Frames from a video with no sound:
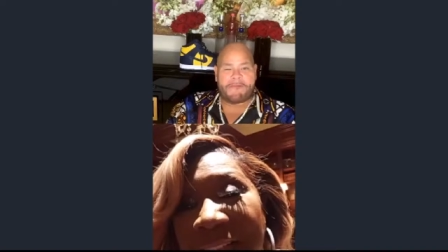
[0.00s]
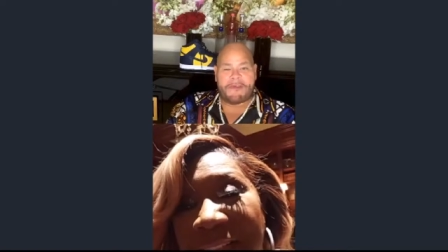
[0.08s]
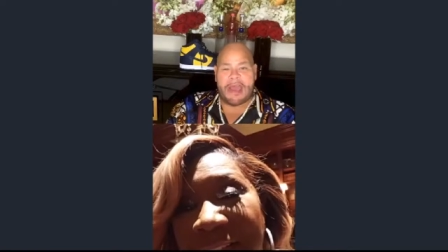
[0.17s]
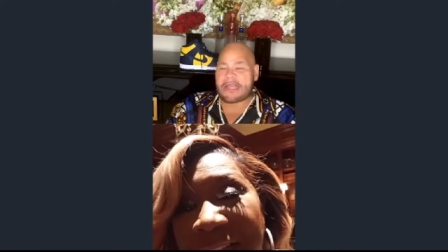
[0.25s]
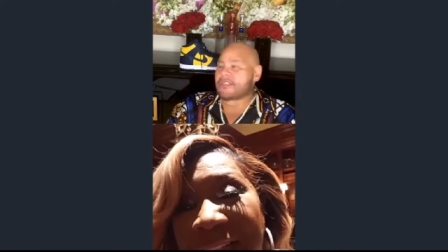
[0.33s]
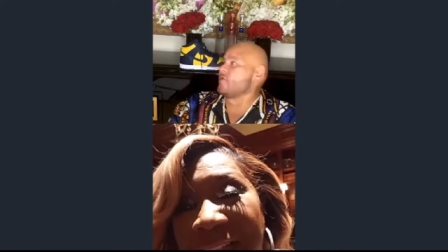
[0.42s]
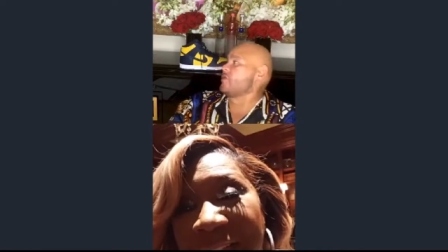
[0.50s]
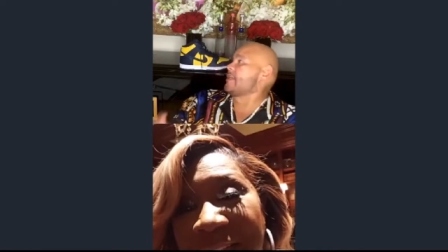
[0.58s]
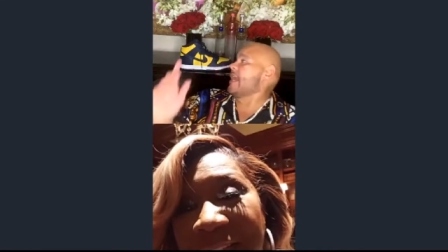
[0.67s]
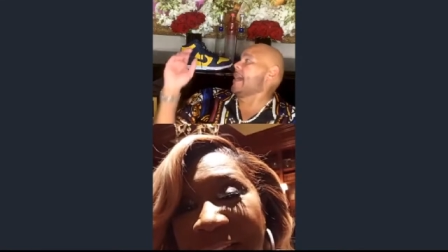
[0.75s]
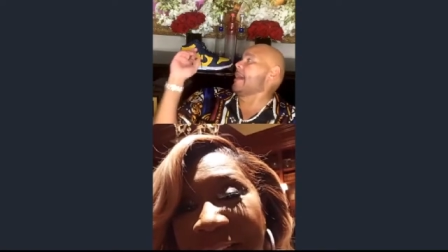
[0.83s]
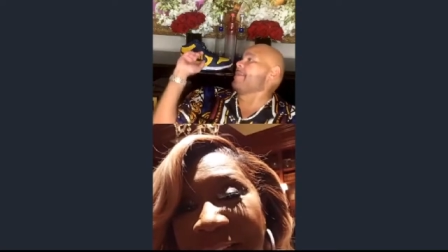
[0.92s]
fashion? You see,
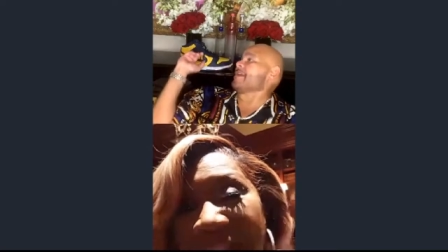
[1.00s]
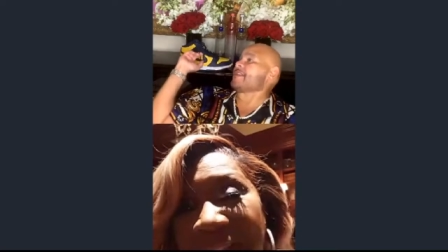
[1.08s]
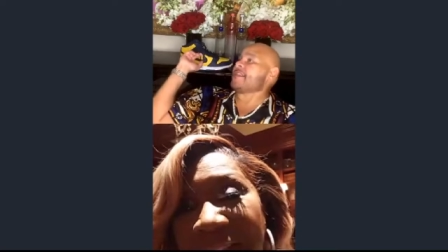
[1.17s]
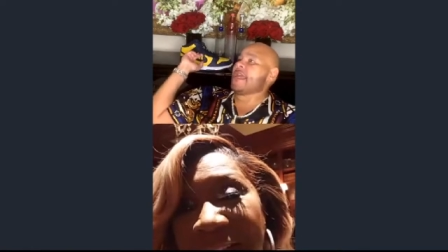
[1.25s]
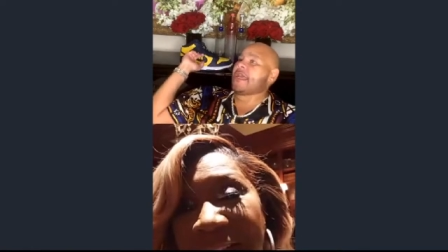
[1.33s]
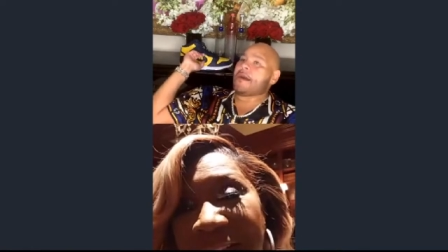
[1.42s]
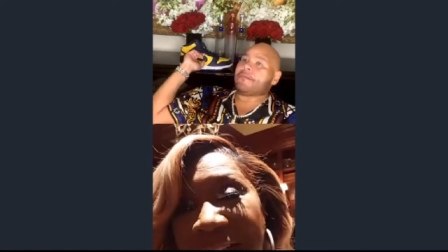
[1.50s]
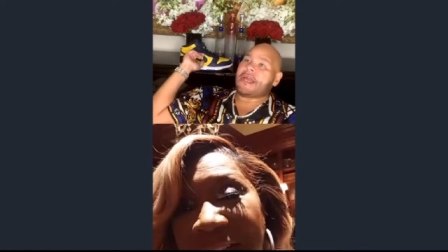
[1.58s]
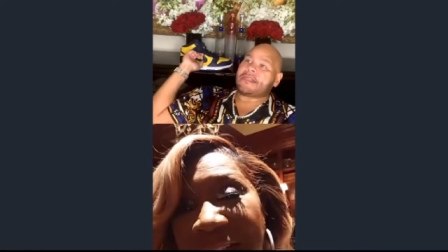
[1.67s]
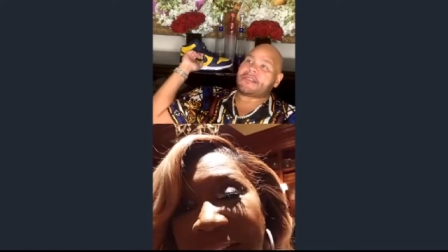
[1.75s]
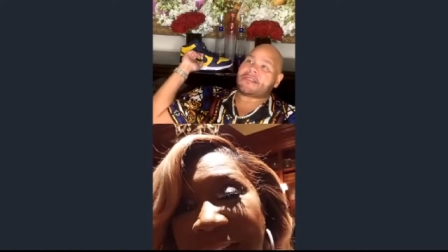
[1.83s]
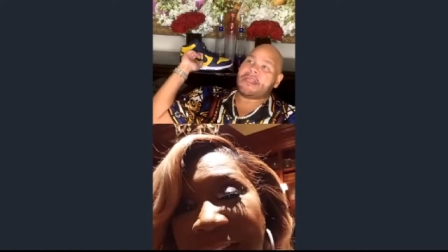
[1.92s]
I'm a sneaker. I'm like
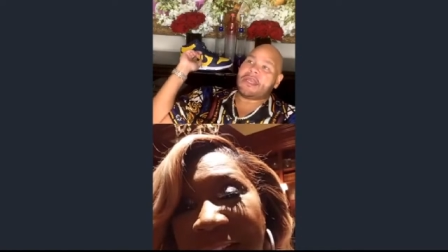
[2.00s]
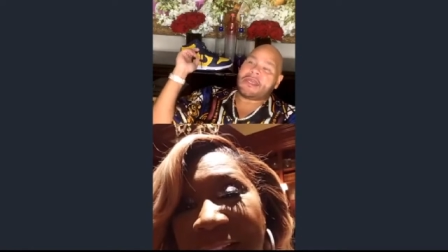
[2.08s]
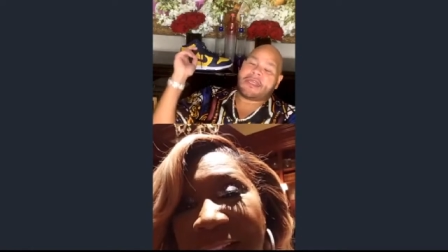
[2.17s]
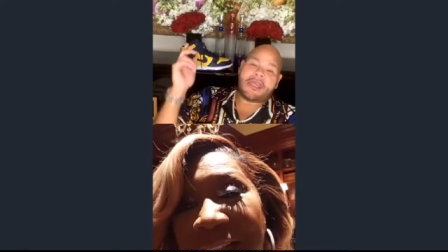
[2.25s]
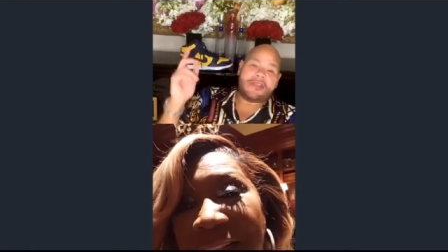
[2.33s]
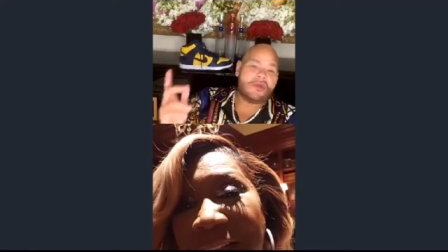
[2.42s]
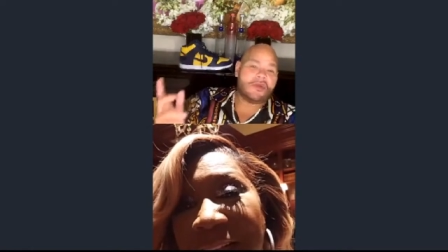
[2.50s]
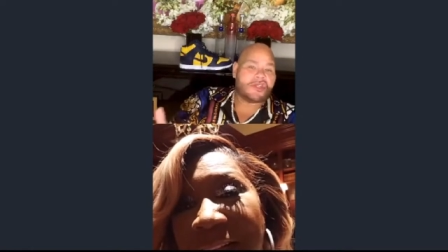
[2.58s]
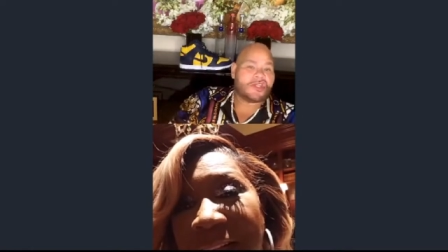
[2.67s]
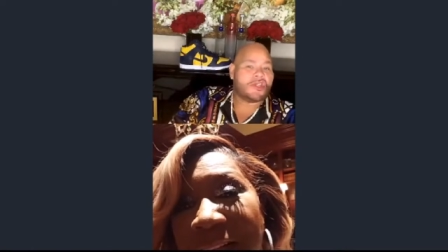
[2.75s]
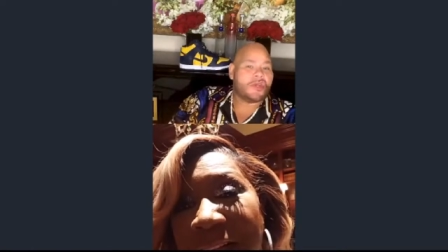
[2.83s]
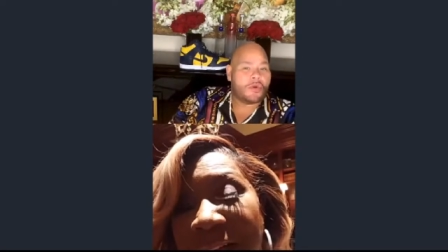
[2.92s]
the sneaker king. You the
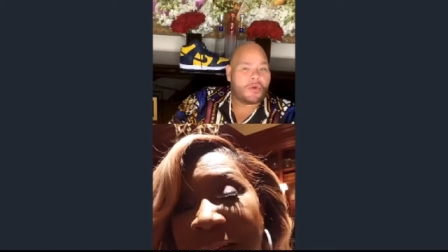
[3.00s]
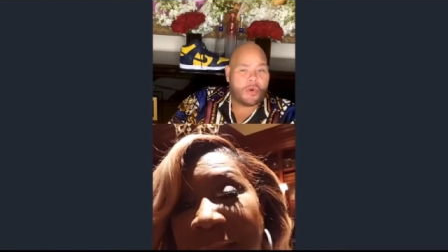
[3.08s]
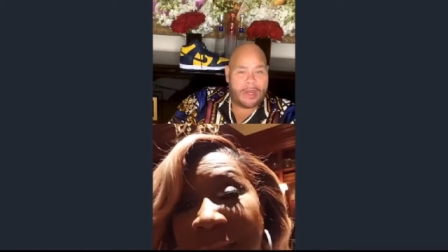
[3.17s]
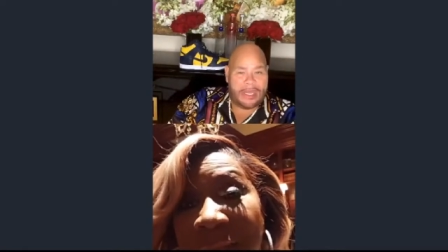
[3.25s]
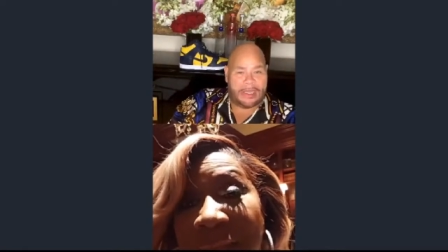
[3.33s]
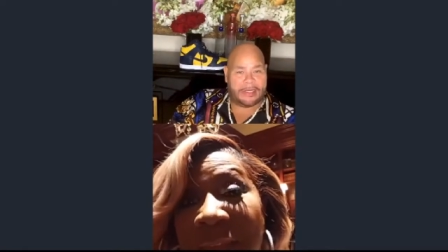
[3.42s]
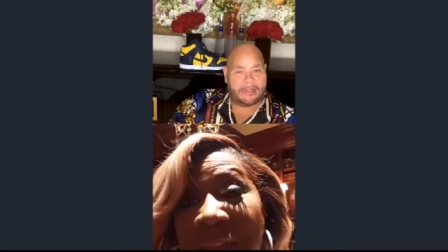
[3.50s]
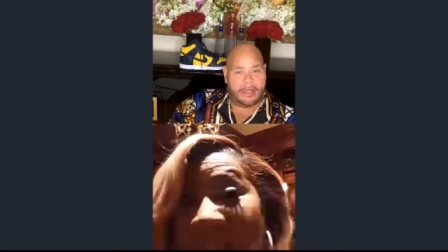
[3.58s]
shoe queen.